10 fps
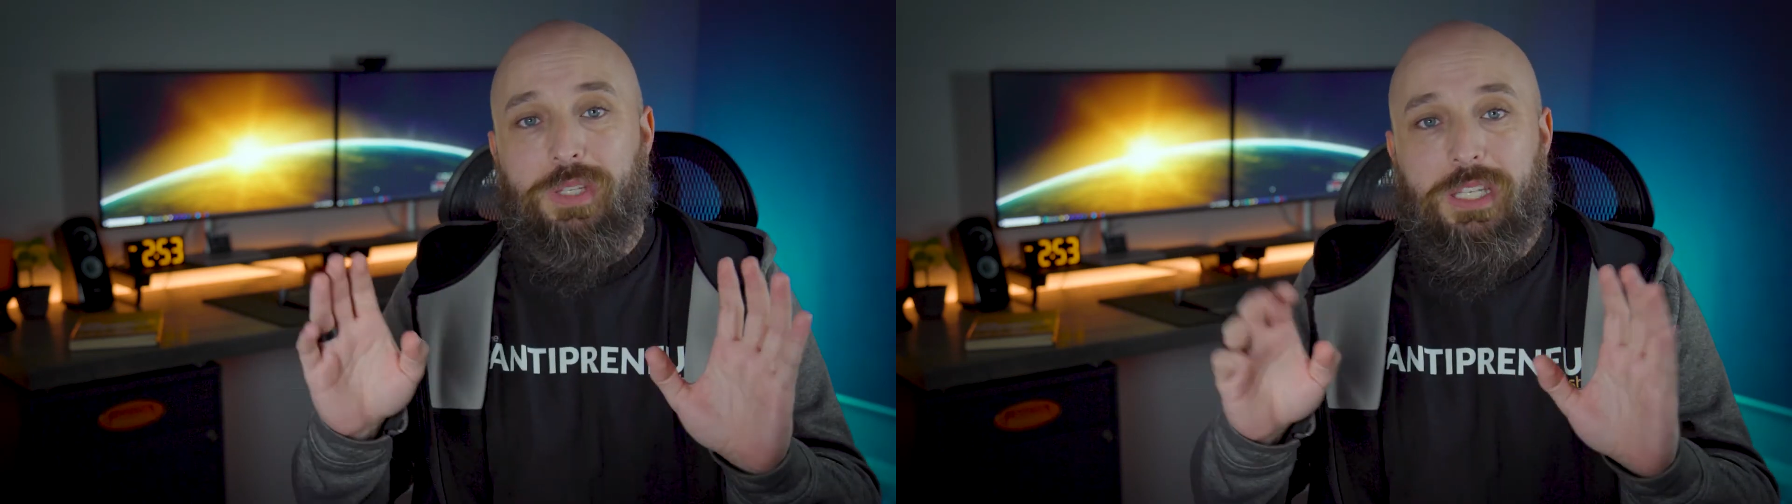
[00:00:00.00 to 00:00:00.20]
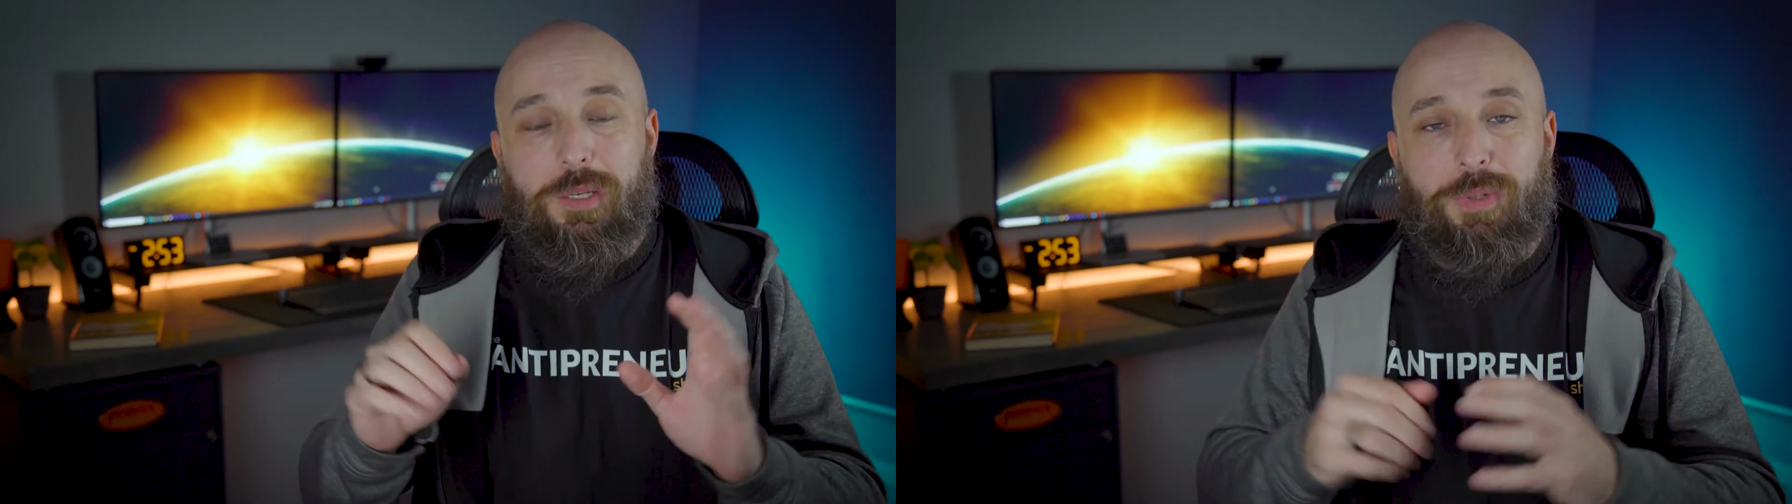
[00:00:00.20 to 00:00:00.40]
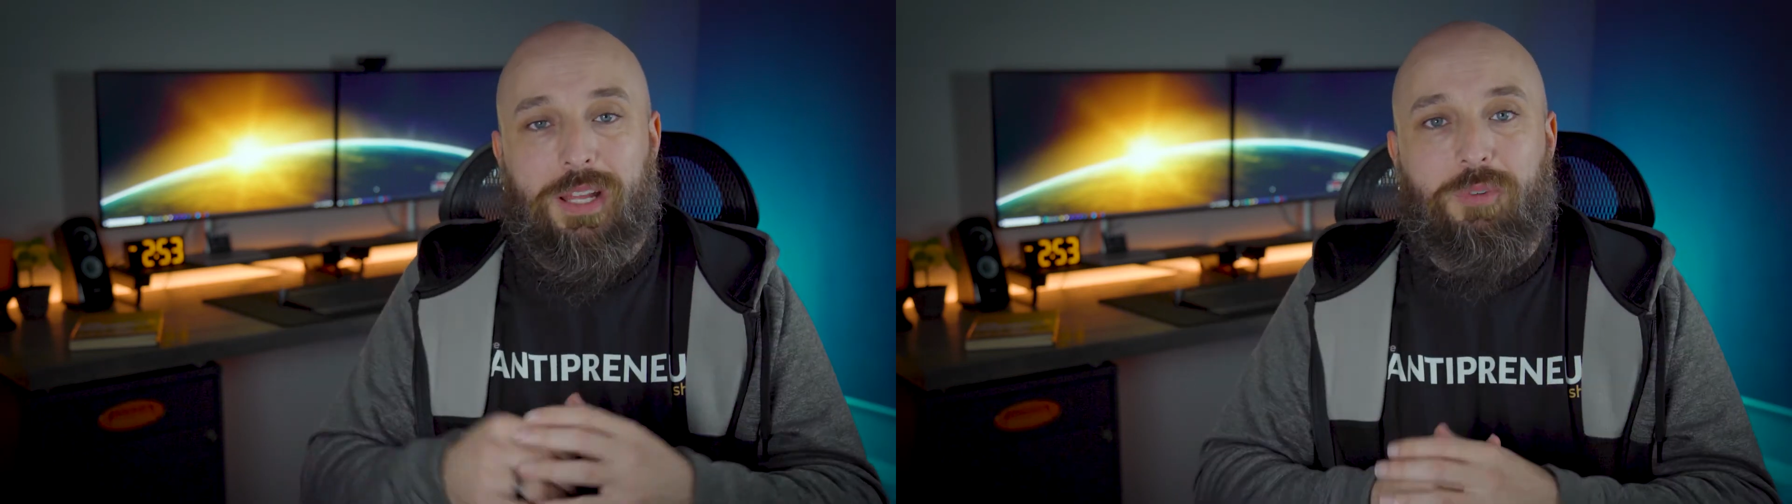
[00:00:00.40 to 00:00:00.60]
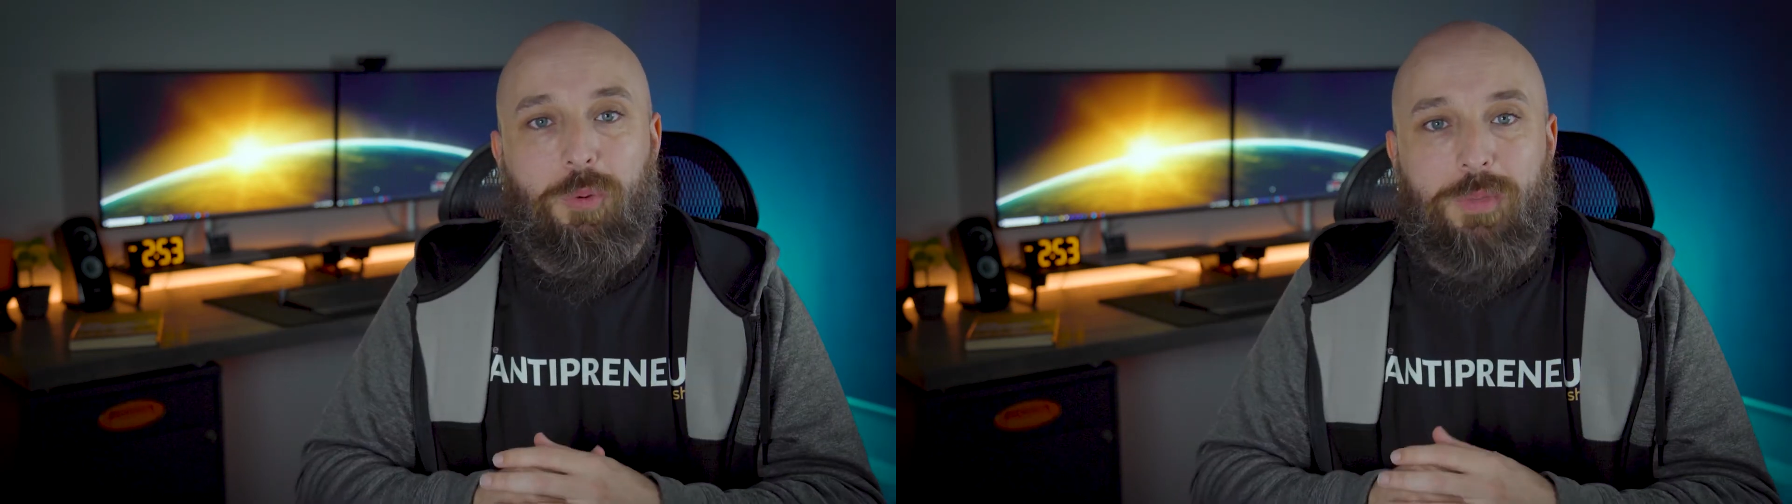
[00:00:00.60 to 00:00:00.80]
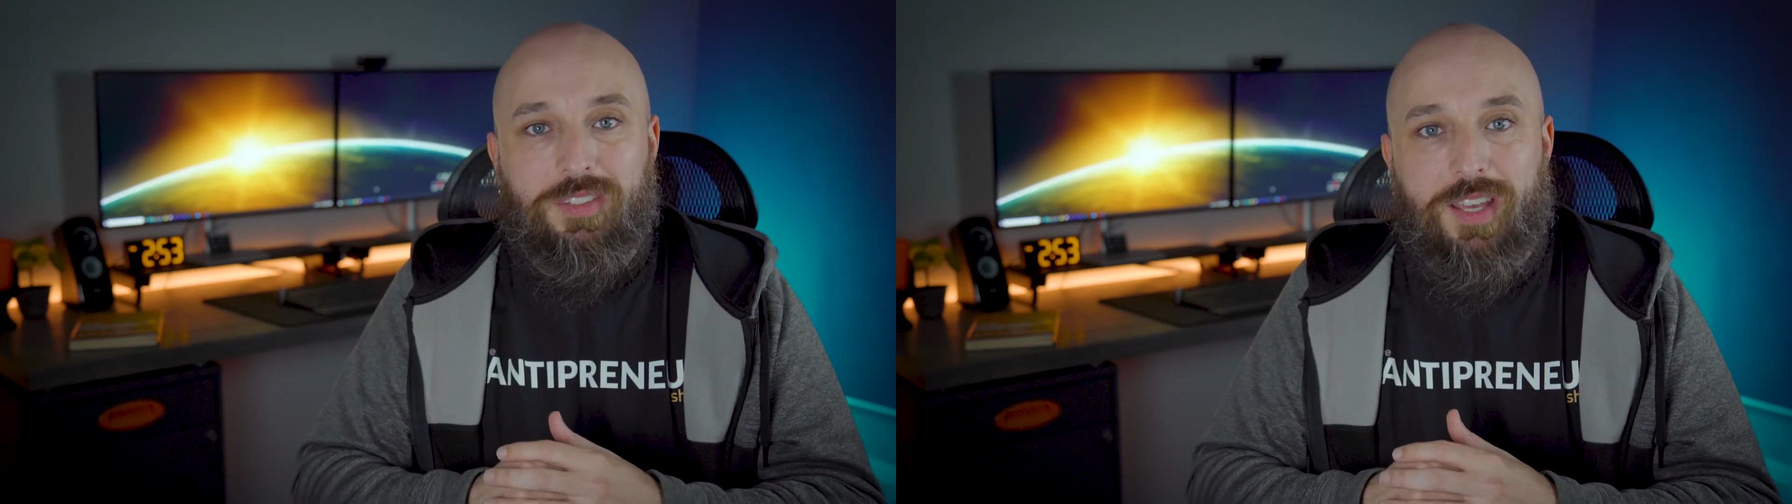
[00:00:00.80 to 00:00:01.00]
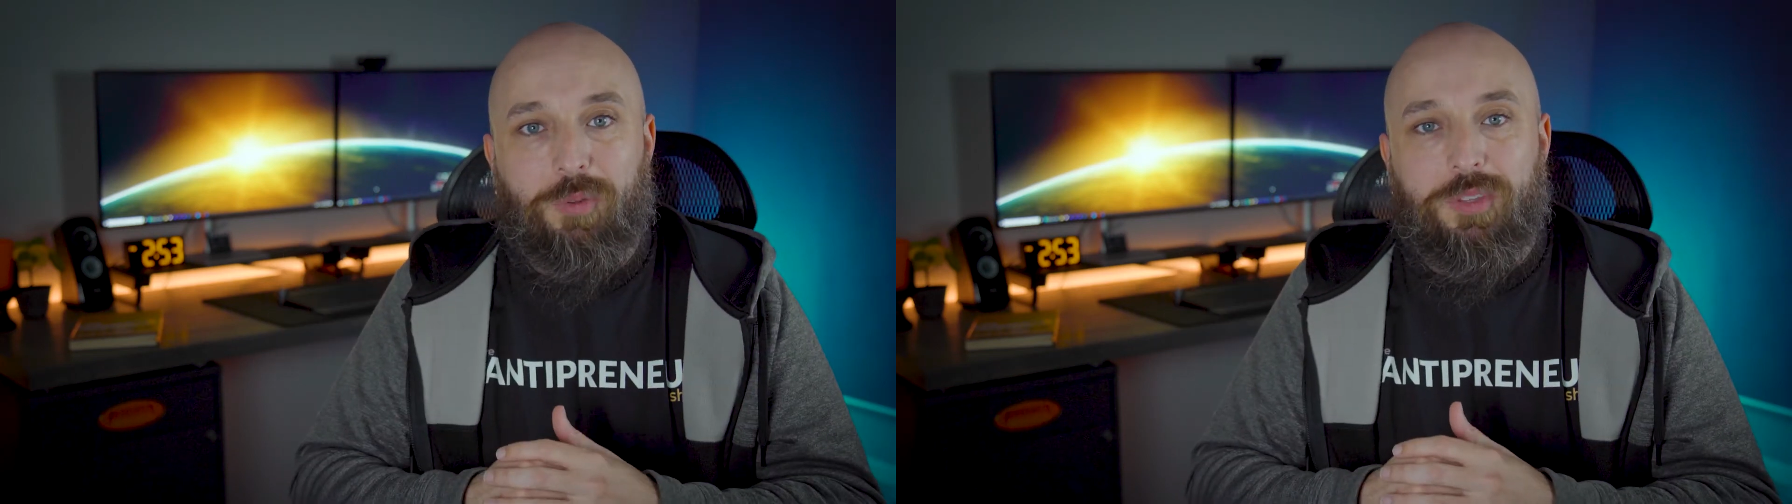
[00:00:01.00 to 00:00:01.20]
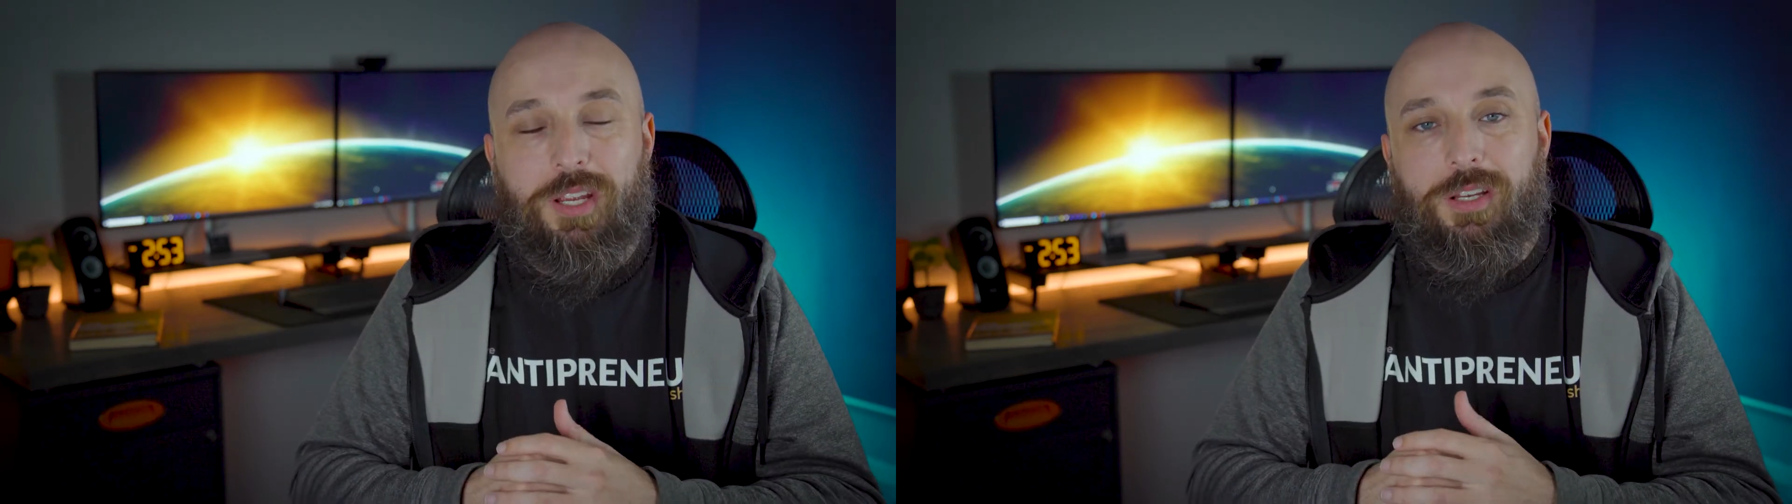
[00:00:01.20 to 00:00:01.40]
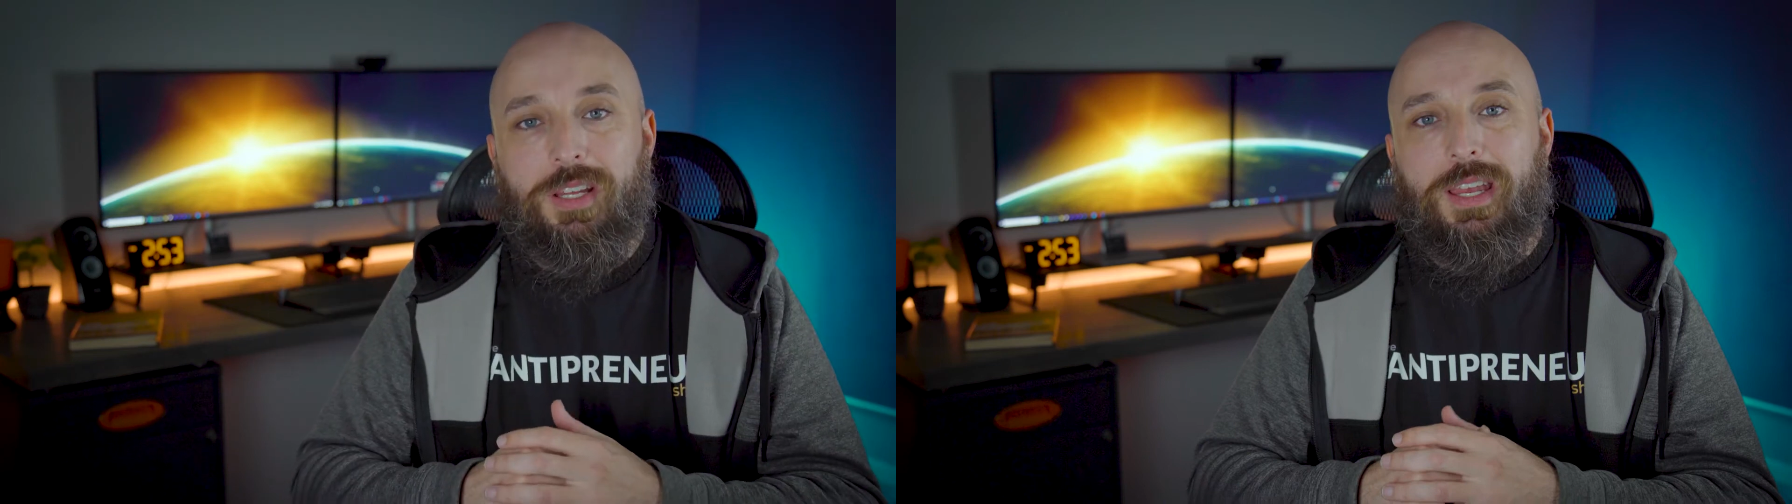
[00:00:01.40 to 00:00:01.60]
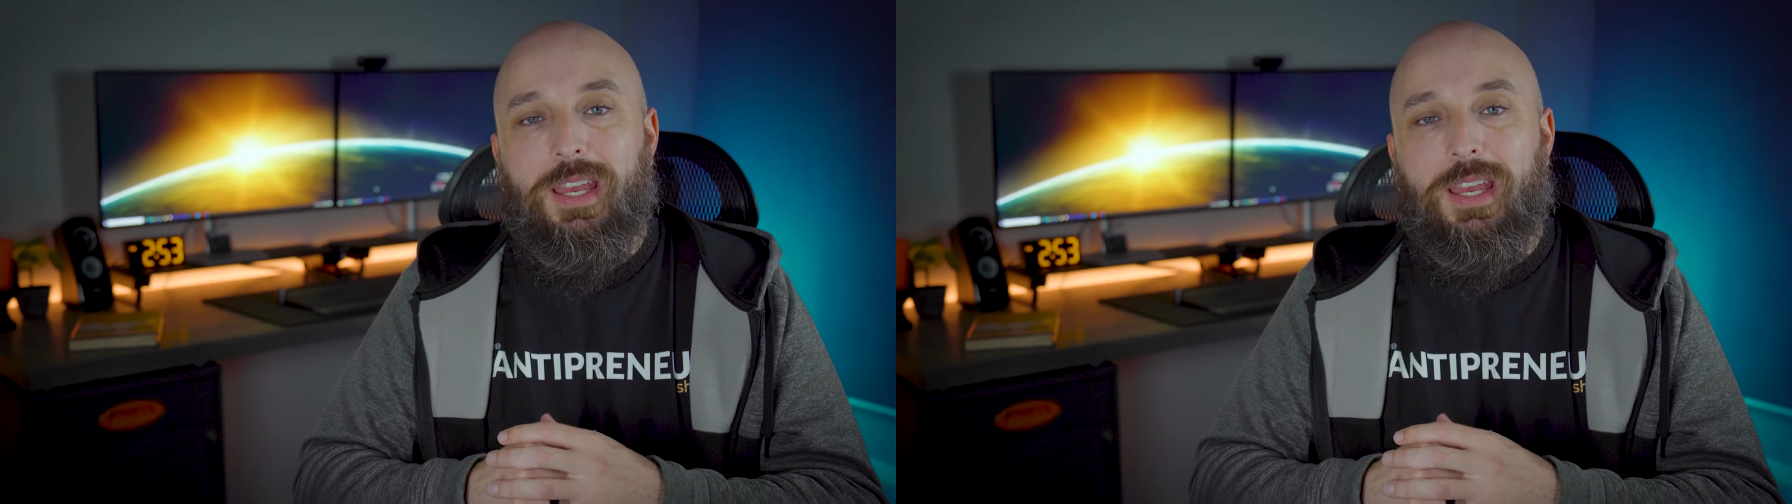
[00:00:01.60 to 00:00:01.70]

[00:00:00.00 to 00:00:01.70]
media platform that's out there,